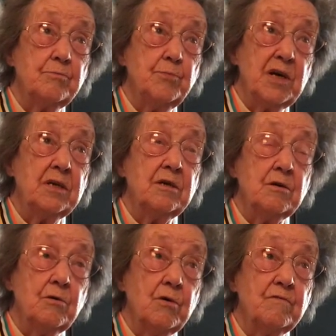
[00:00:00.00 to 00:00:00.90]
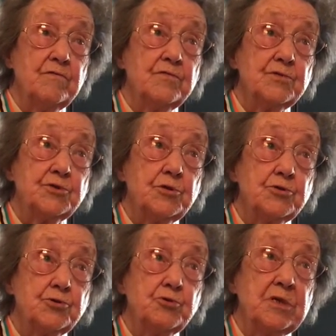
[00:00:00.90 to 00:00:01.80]
Many of the
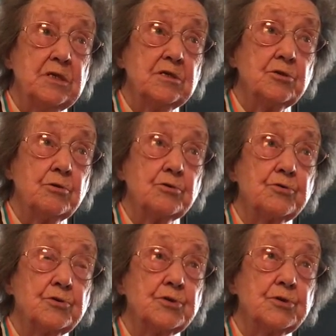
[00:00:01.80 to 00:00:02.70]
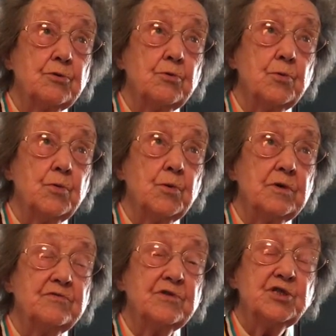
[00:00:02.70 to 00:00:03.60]
Swedish doctors
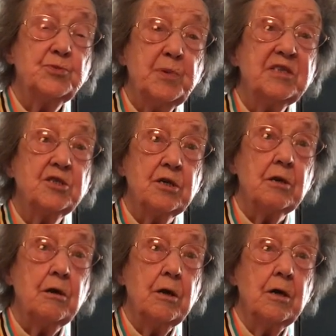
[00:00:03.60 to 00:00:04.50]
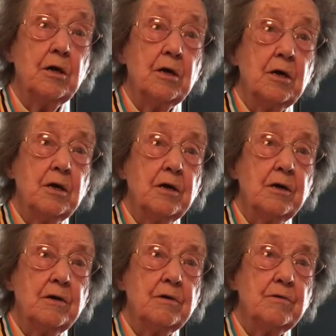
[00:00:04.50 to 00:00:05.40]
were special,
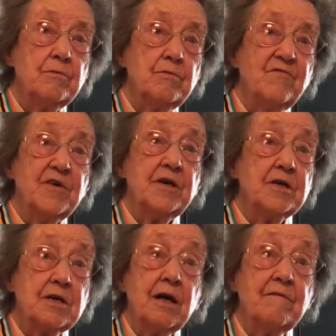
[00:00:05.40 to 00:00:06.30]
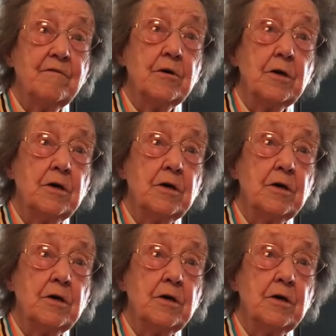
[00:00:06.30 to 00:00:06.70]
very clever.